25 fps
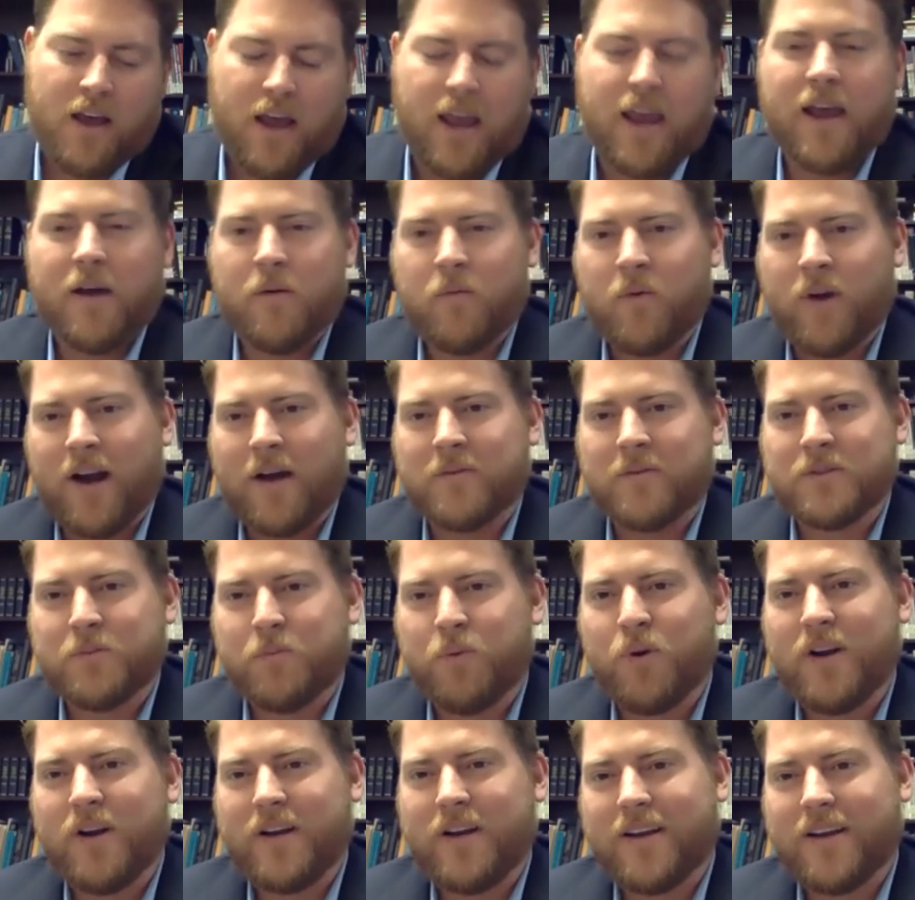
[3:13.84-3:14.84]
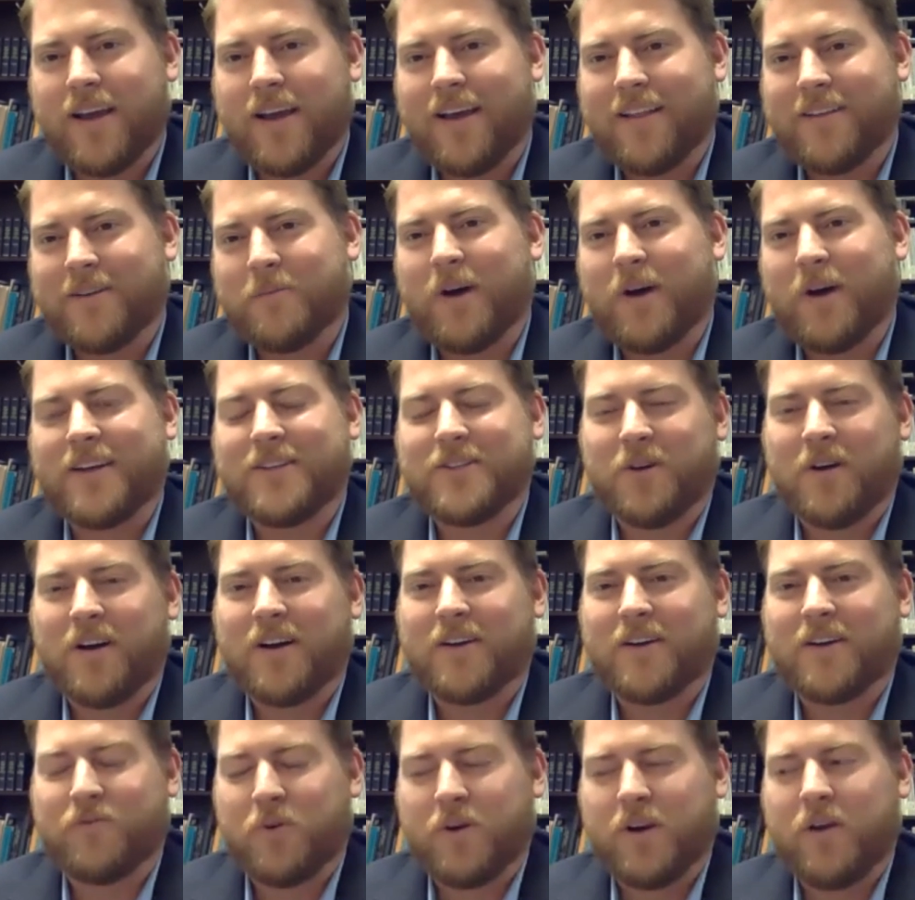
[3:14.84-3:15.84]
And when I was putting together my
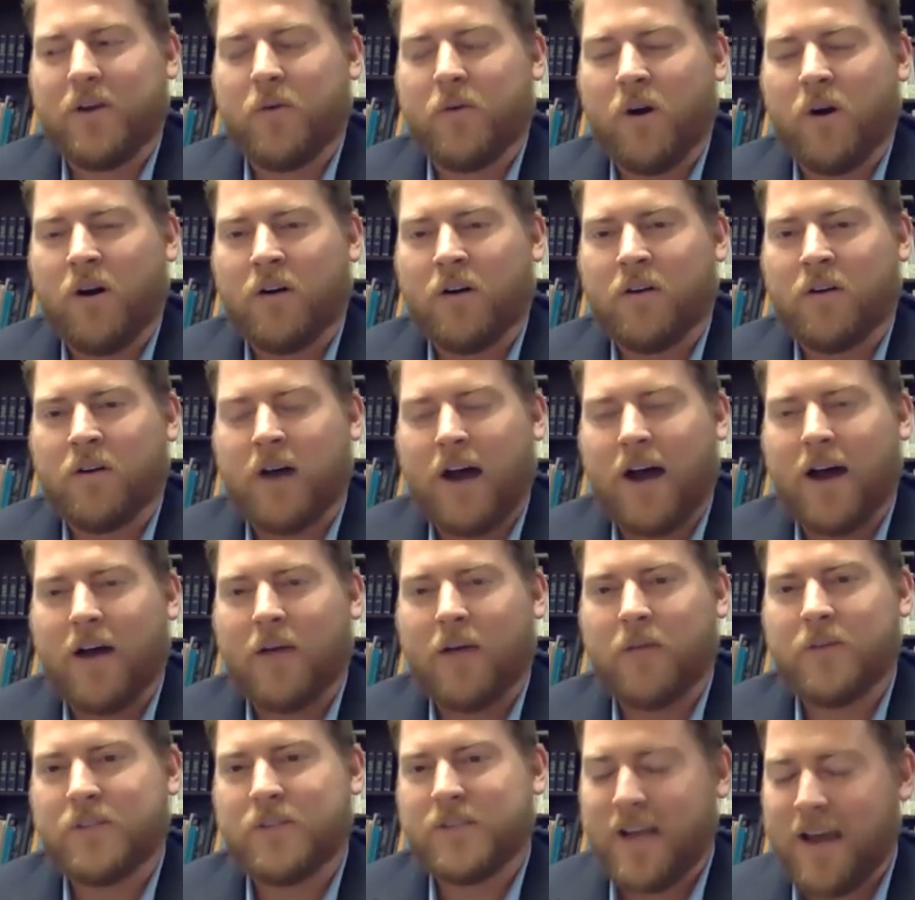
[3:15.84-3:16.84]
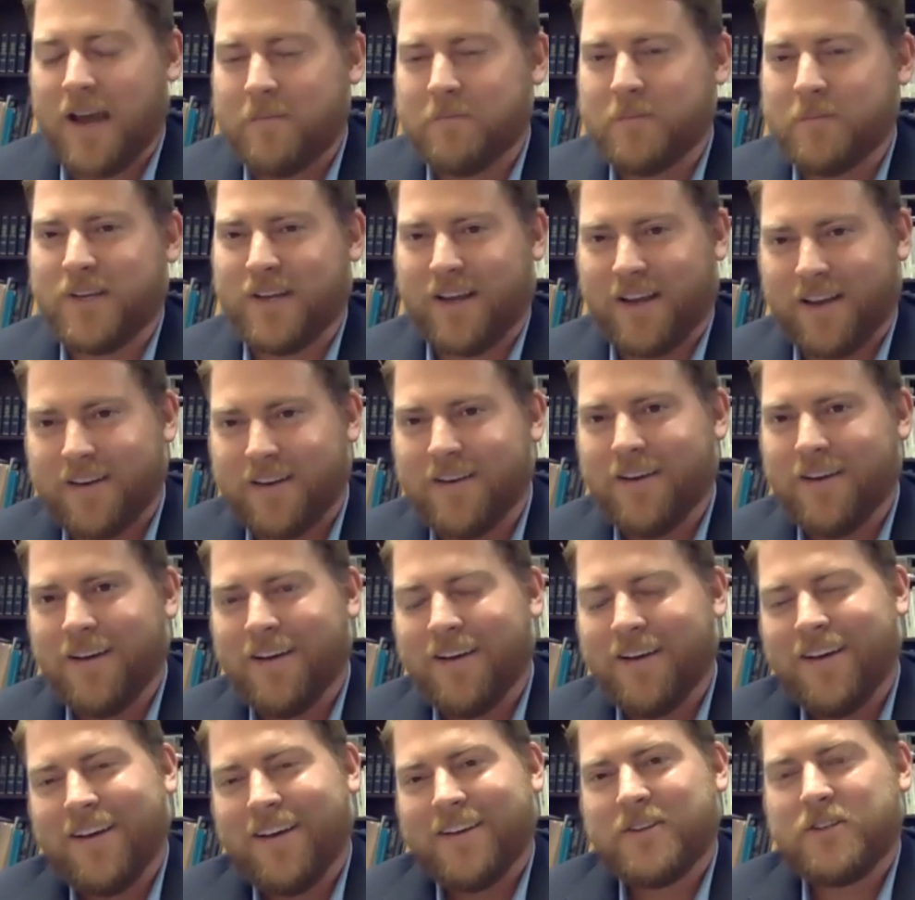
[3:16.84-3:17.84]
talk for you all, I was tempted
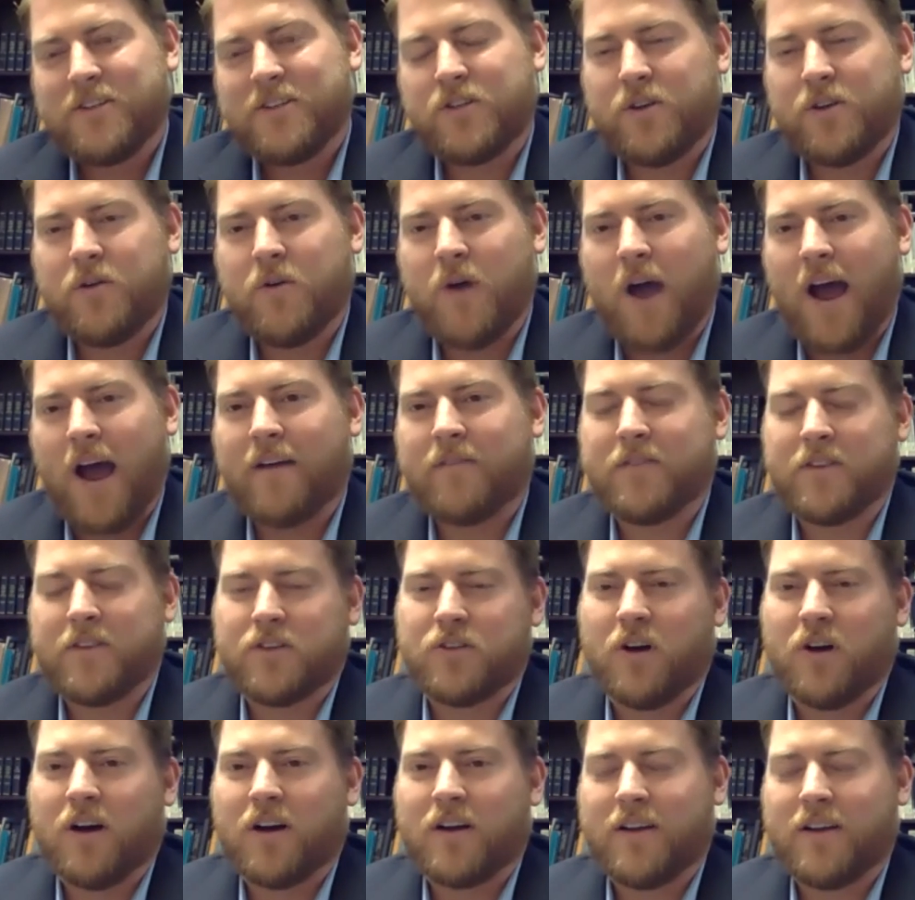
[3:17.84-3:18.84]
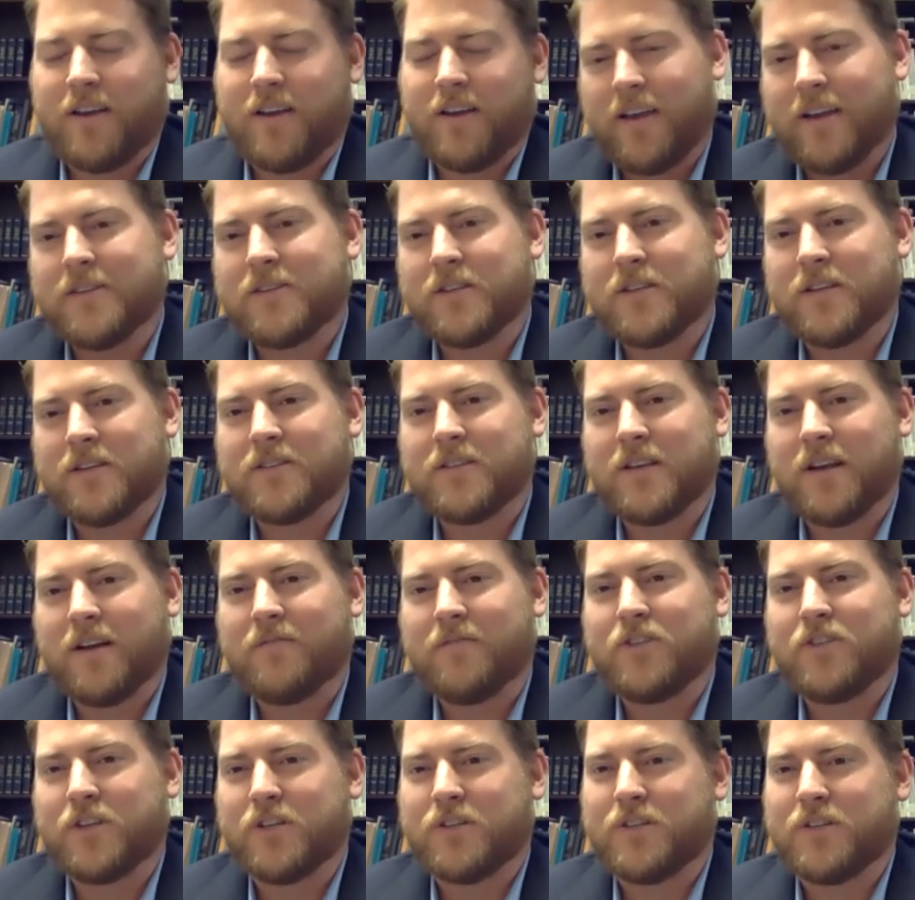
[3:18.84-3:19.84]
to have the talk consist
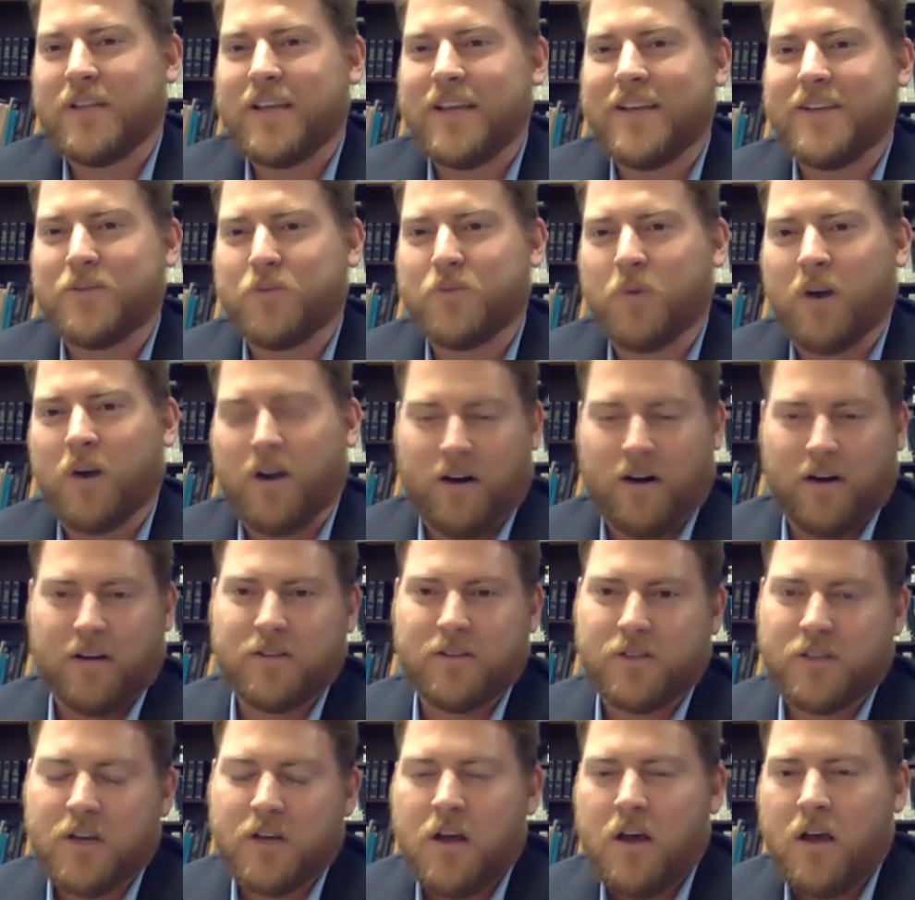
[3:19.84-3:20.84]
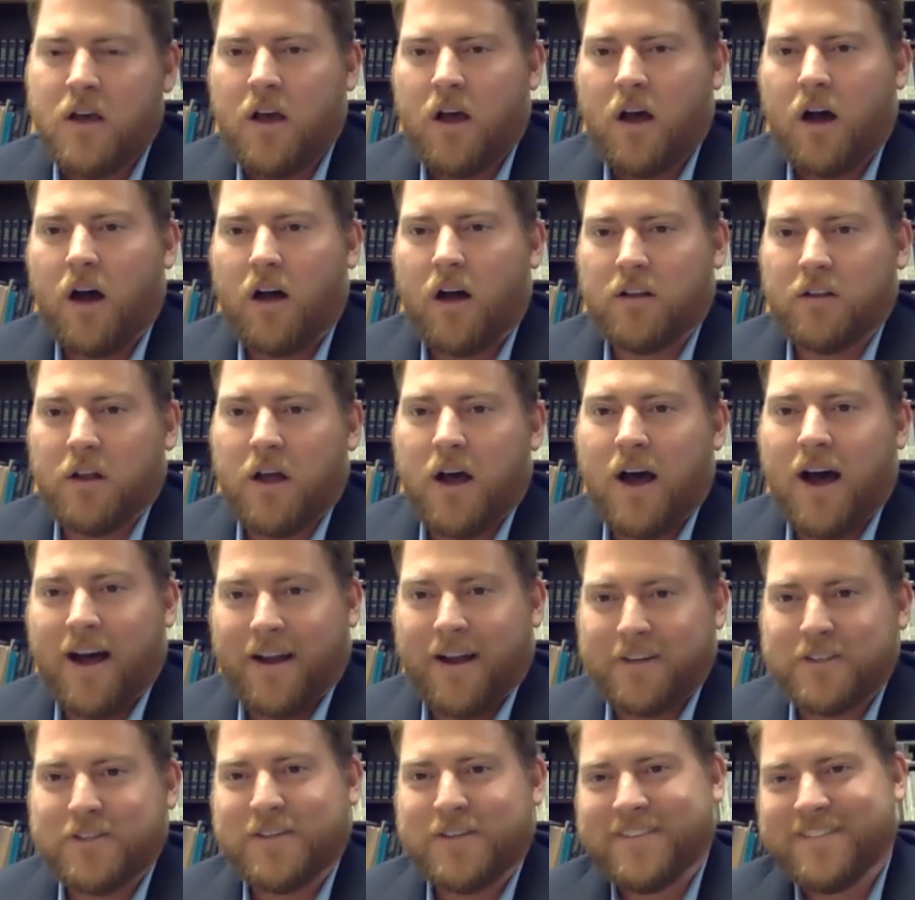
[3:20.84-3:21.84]
of just these words, a
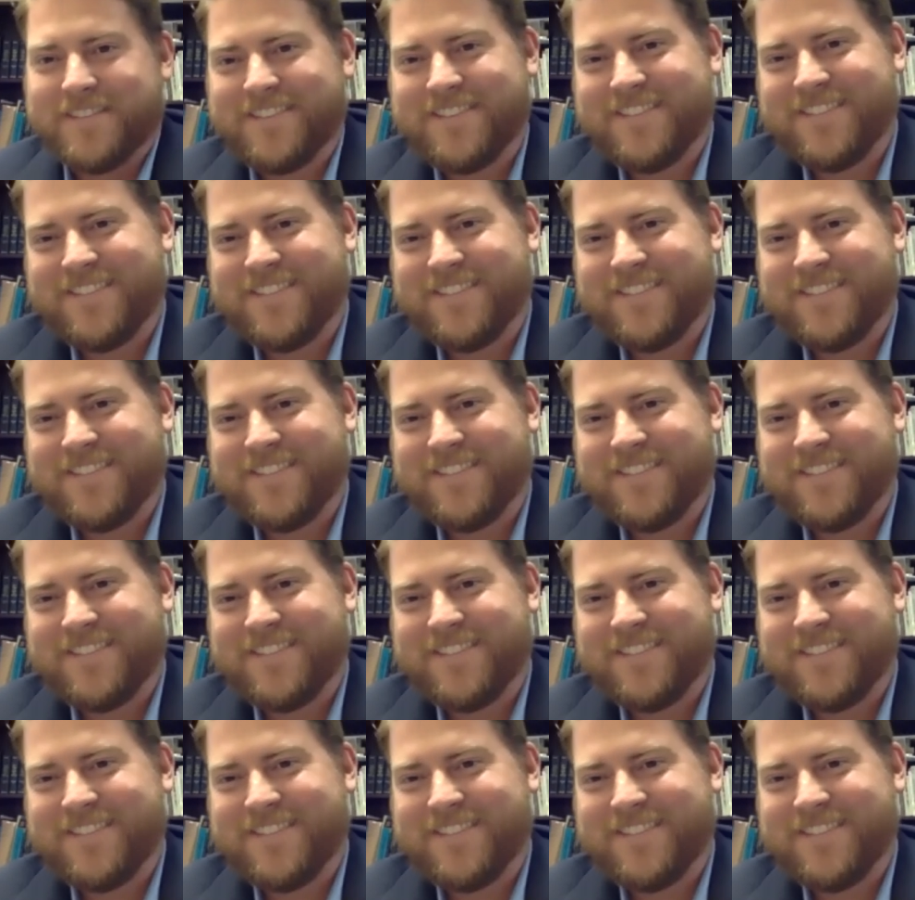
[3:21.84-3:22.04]
lot.